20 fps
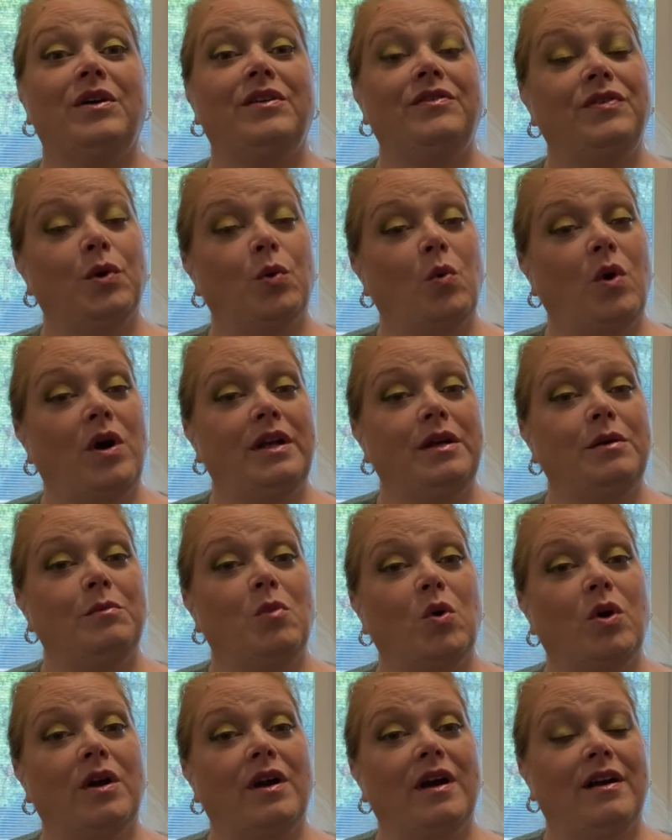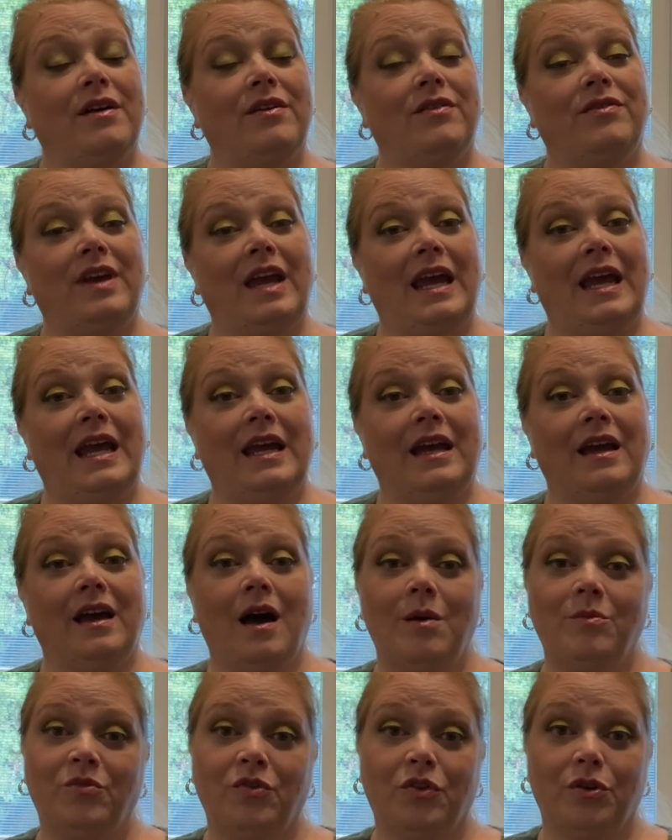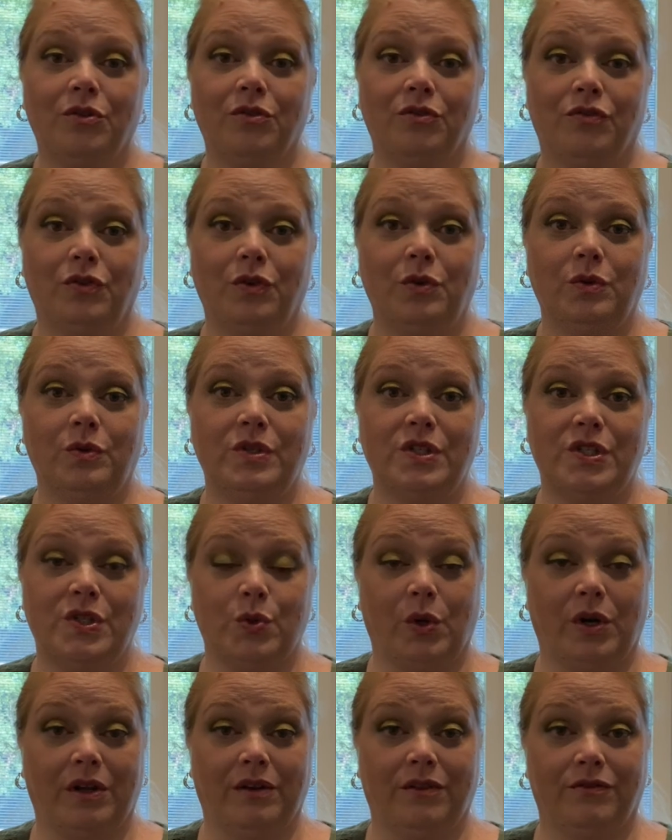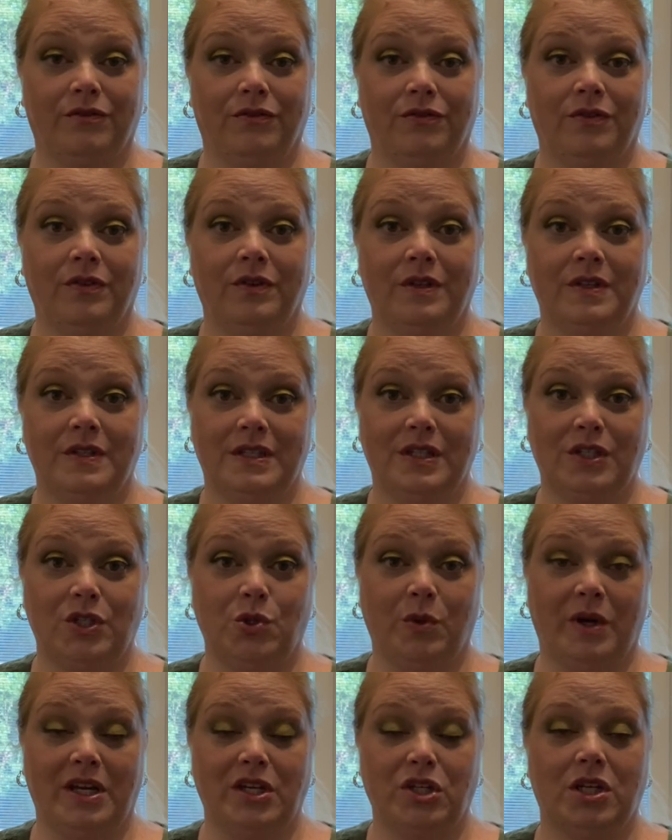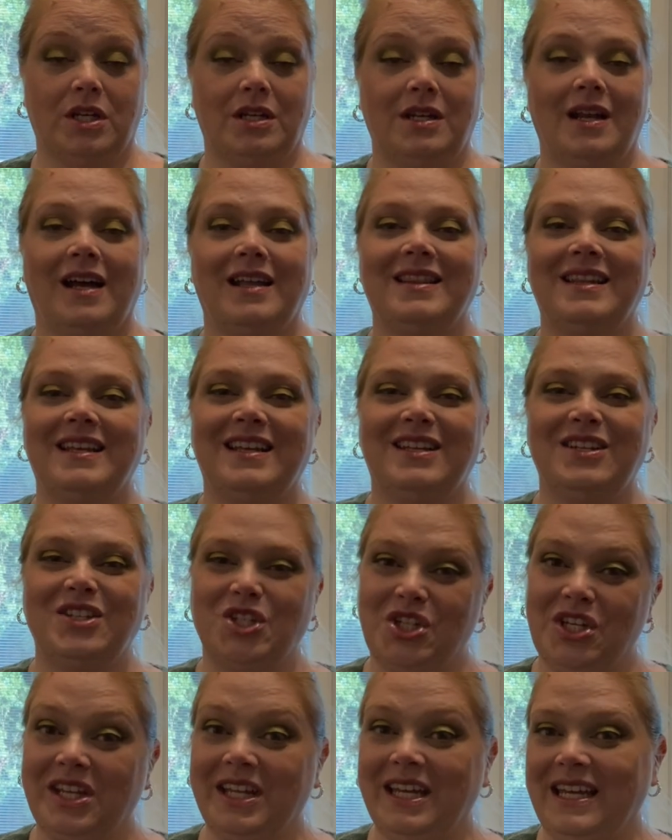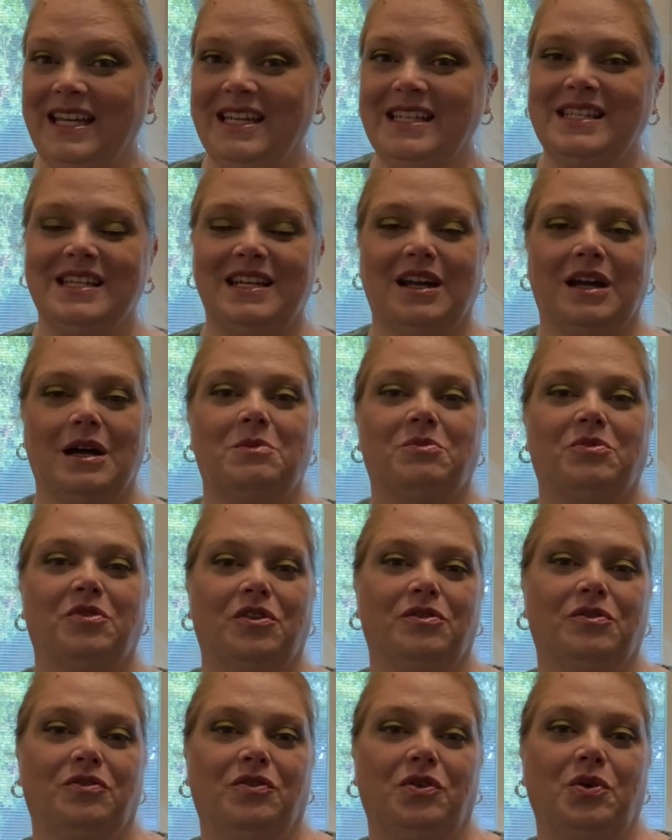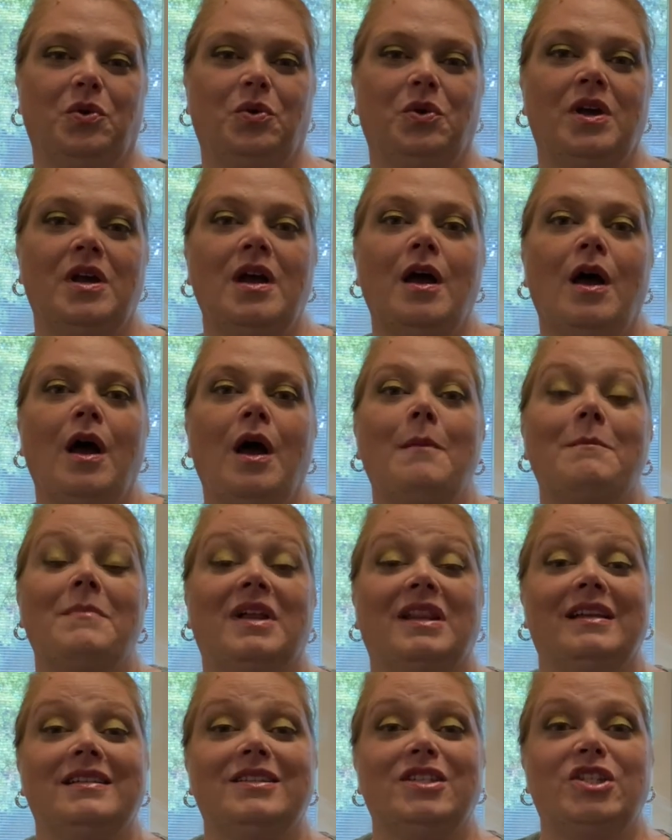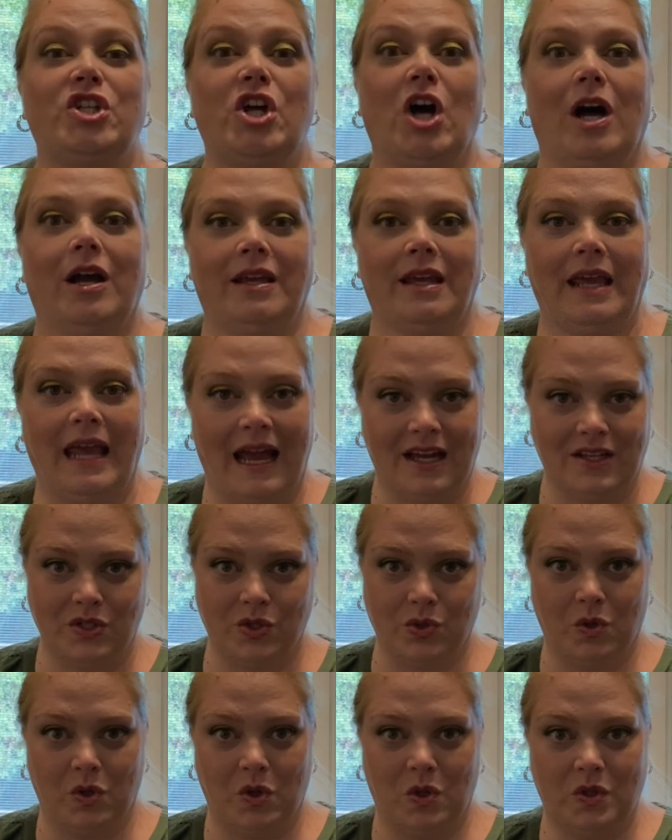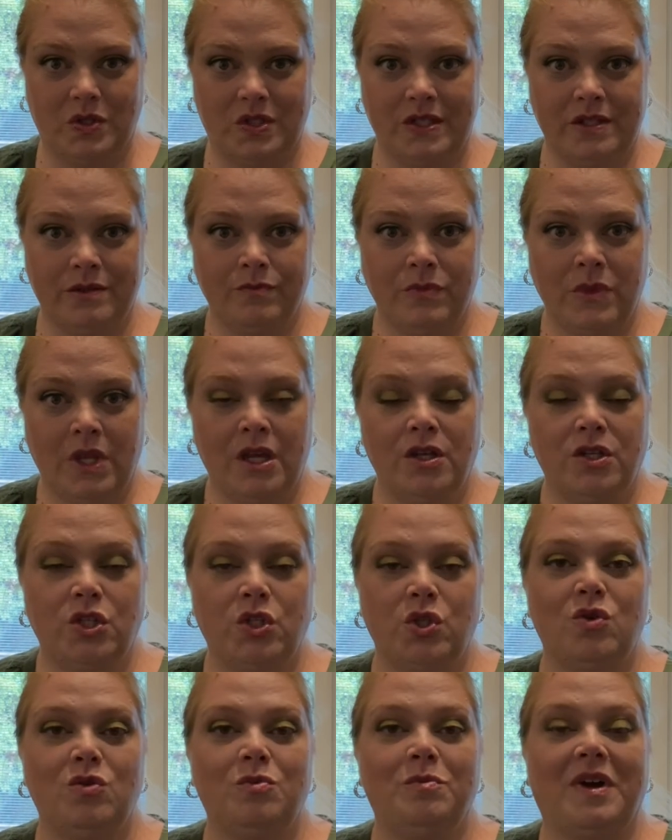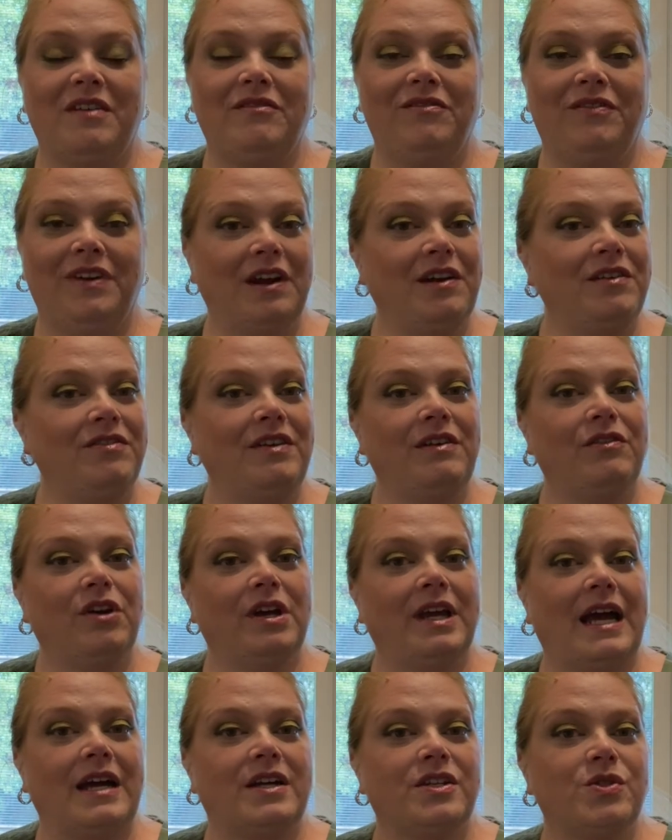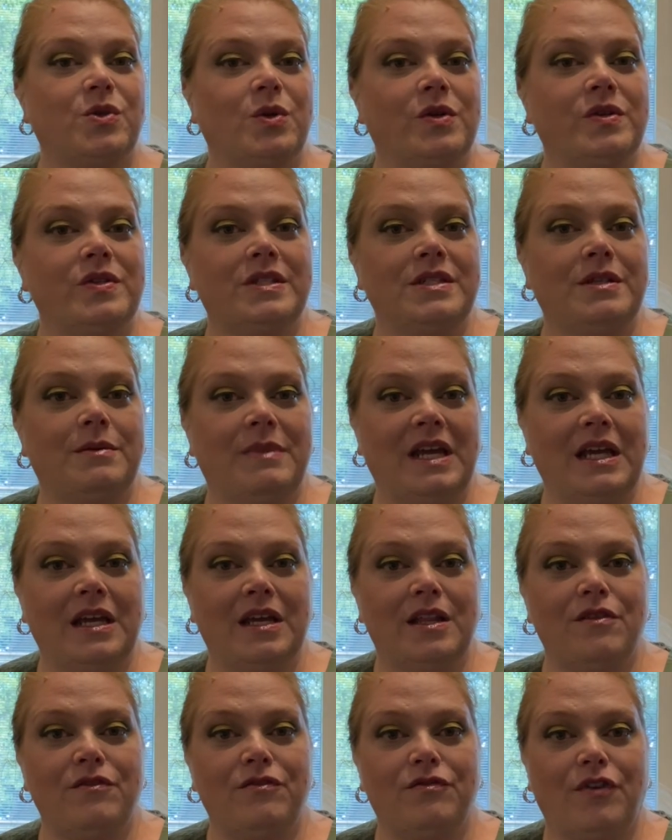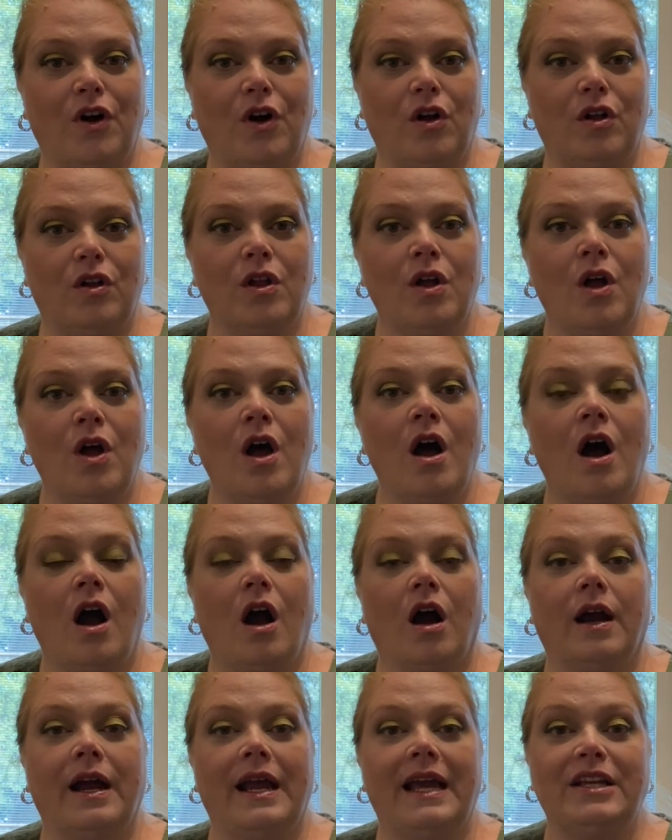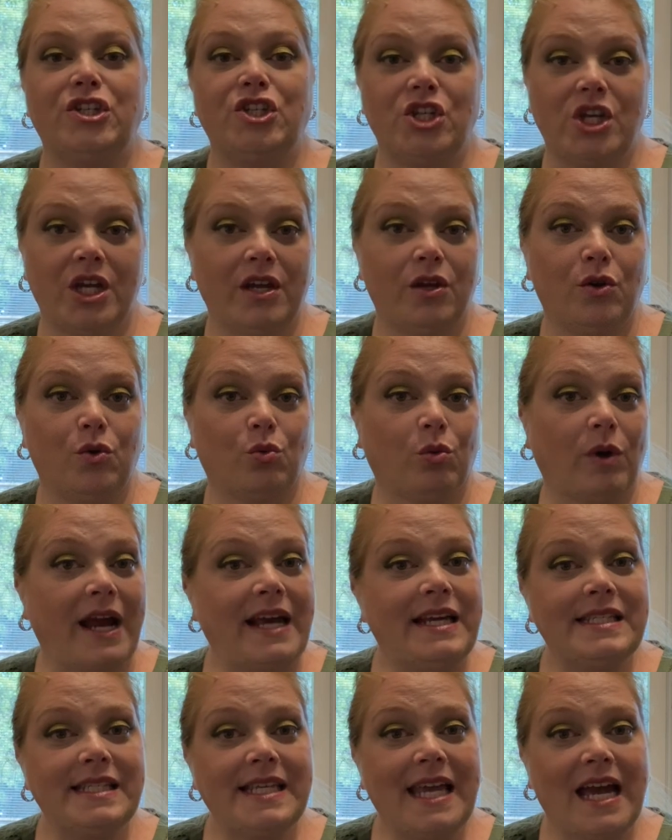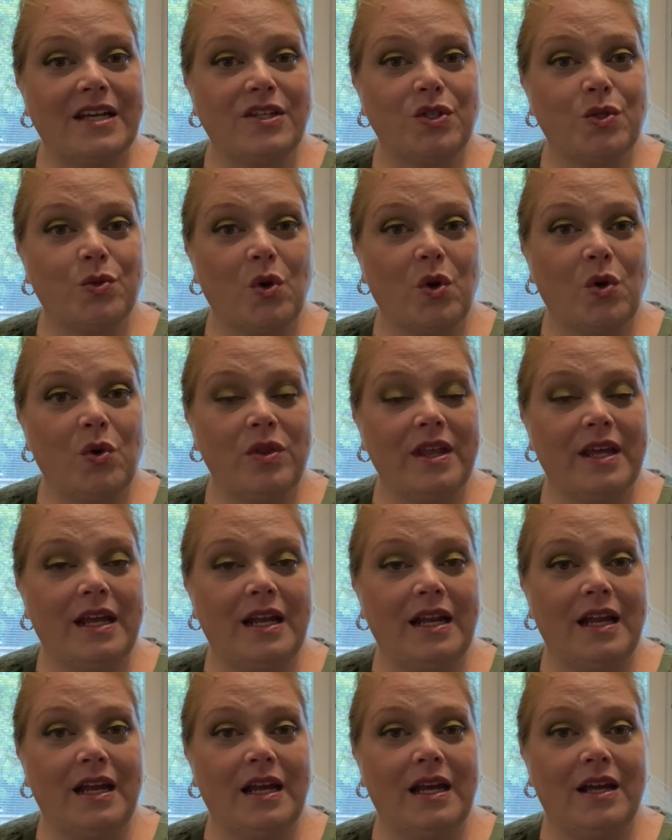if you're wanting more of a comfort food sort of situation, not that chili isn't a comfort food, but let's talk casseroles. Two of my very favorite casseroles to make in the fall are a chicken rice casserole that